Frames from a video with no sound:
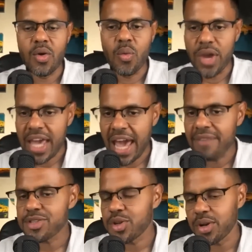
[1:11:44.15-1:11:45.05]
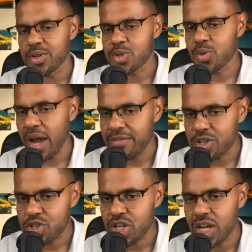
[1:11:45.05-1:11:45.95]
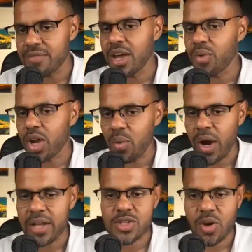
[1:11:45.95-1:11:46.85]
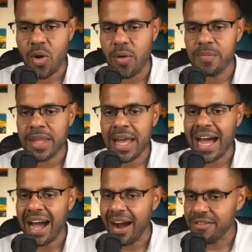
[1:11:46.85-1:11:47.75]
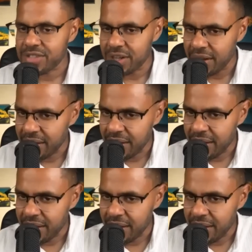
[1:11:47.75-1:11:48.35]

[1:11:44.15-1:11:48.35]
We have students who have achieved their required score after